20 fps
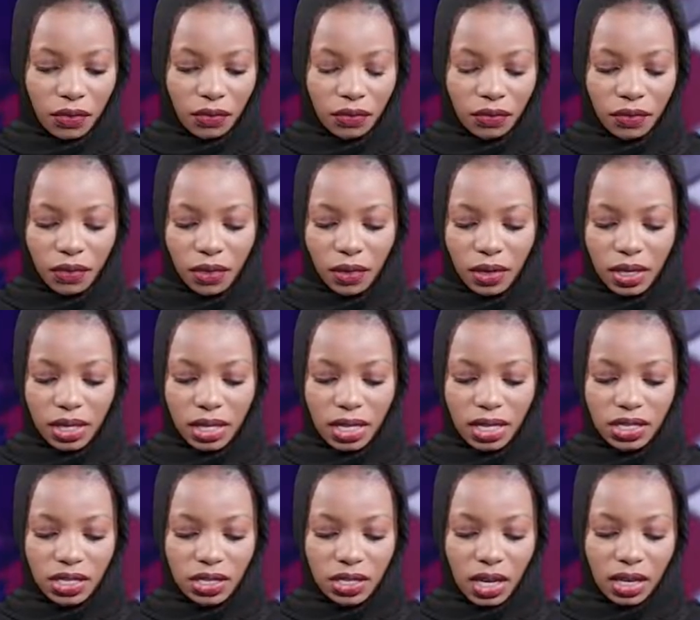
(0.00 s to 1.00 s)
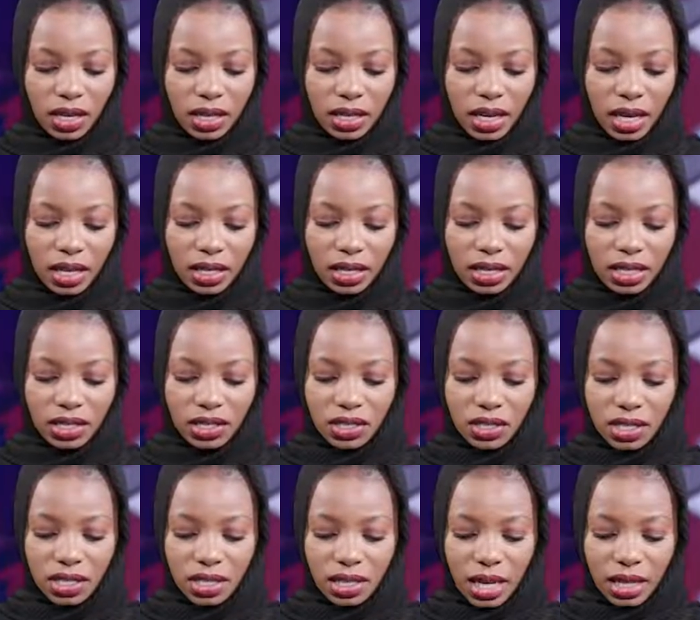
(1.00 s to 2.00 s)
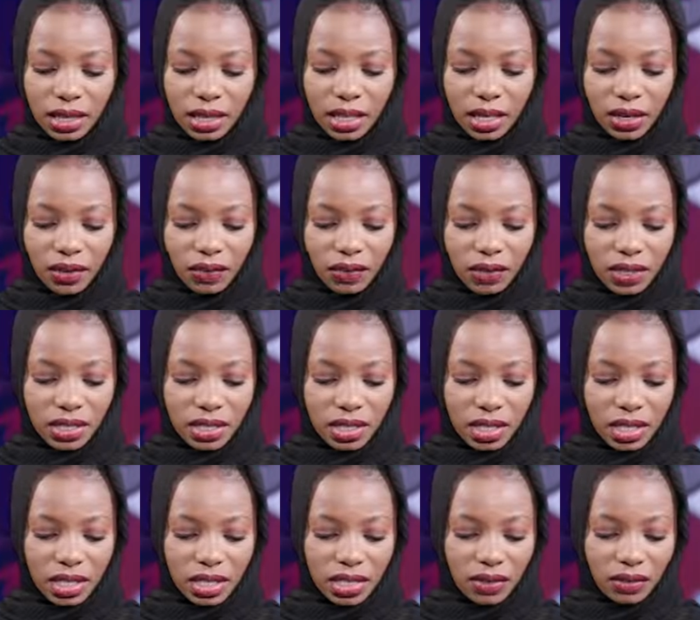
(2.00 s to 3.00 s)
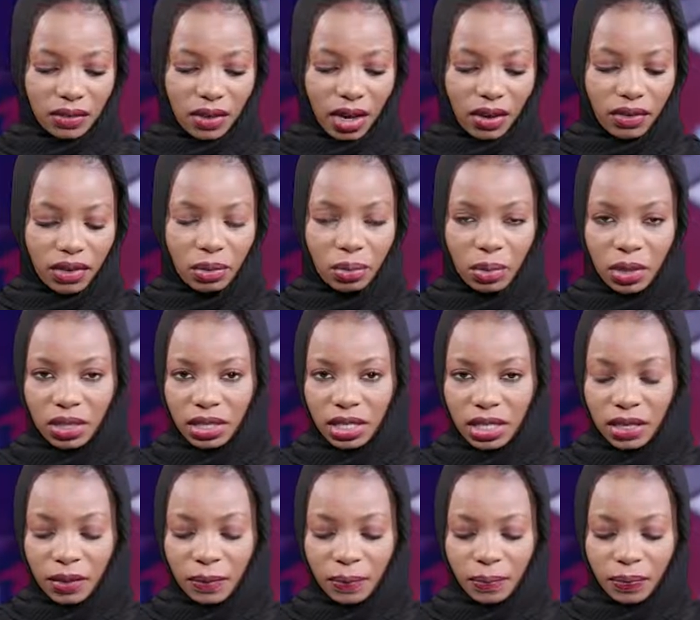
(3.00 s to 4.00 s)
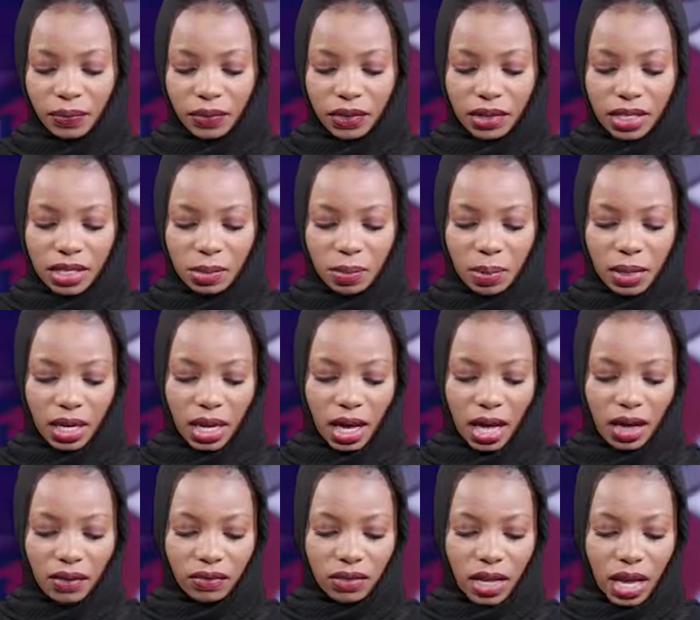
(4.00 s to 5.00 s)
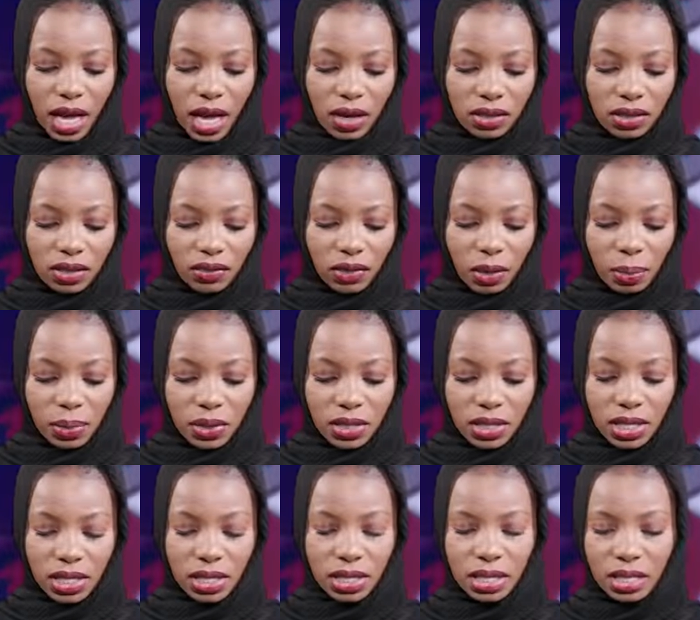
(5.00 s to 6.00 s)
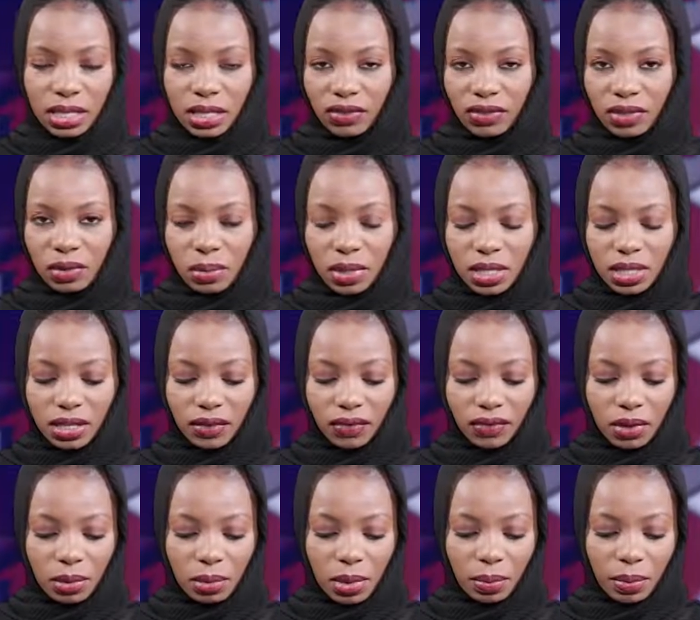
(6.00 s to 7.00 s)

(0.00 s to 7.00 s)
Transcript: Following his shocking allegations at the investigative hearing Monday, the Speaker of the House of Representatives, Mr. Femi